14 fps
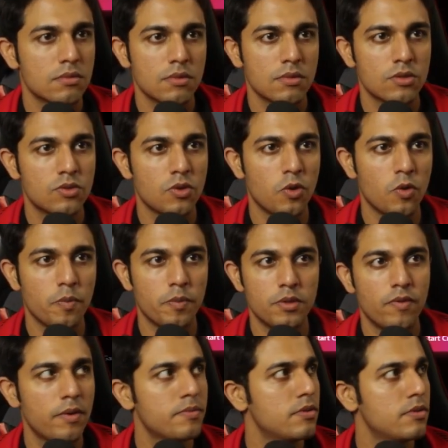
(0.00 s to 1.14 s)
I'm gonna open the
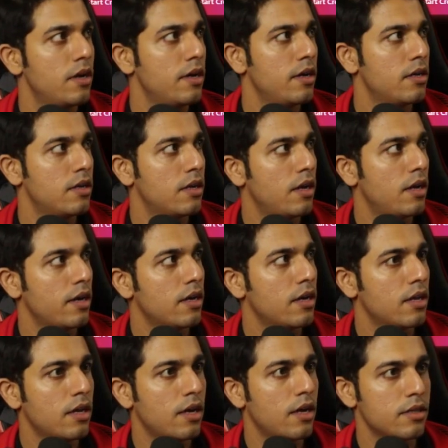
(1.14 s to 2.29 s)
website. I can
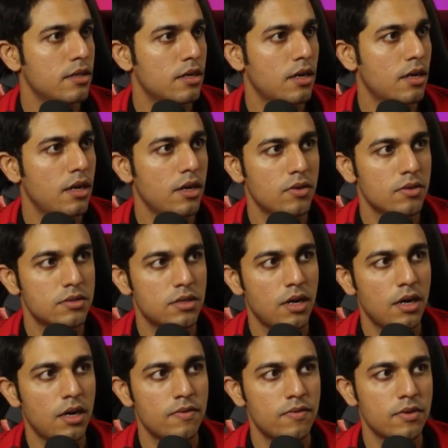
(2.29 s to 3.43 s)
either click on
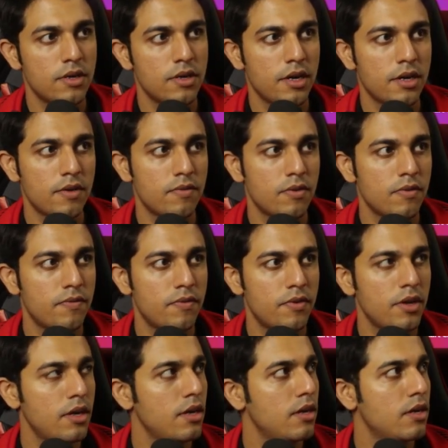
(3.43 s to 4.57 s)
start creating for
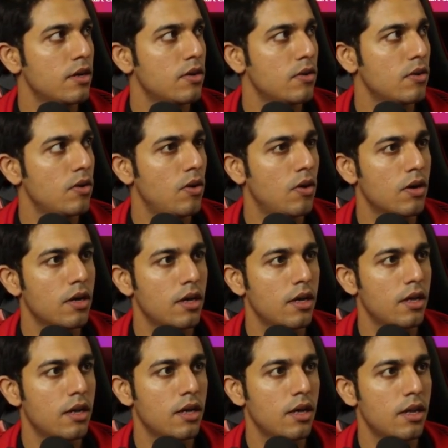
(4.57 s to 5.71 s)
free or
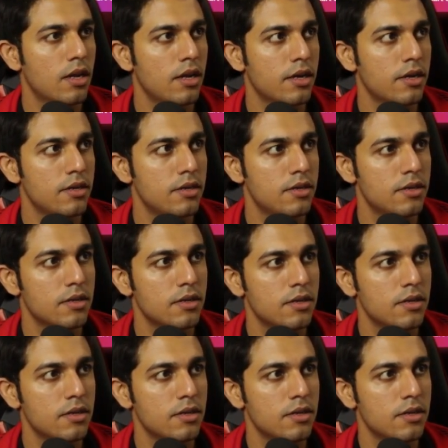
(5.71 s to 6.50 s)
login. I'll click here.